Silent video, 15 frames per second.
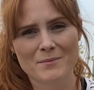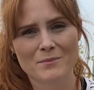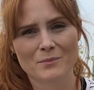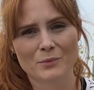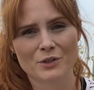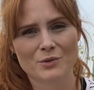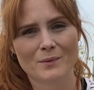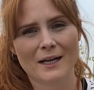
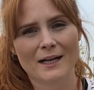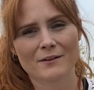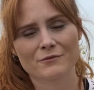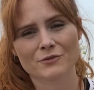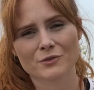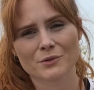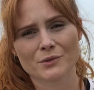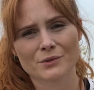which we have
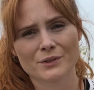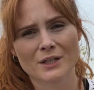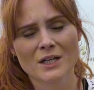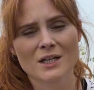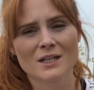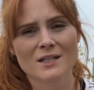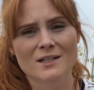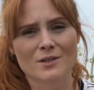grown
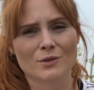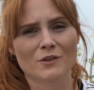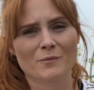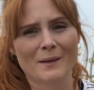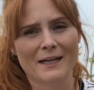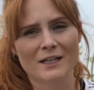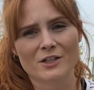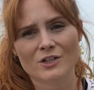sort of
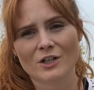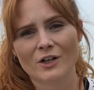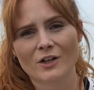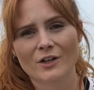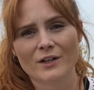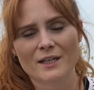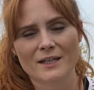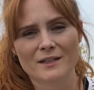pak
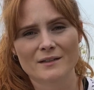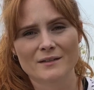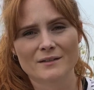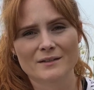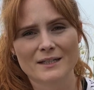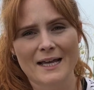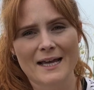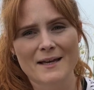choy
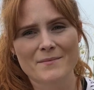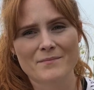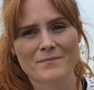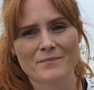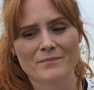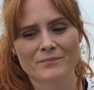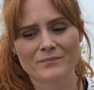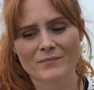and
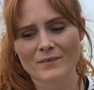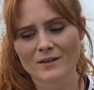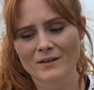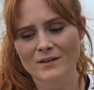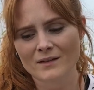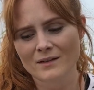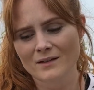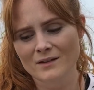
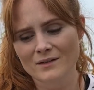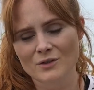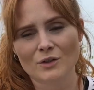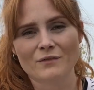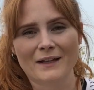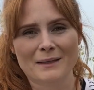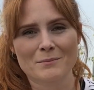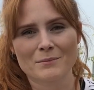sort
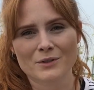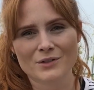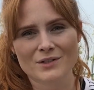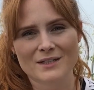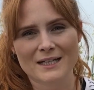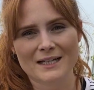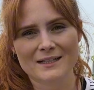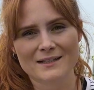of like
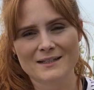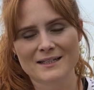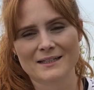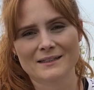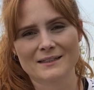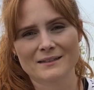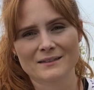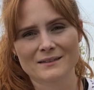mustards
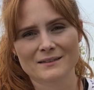and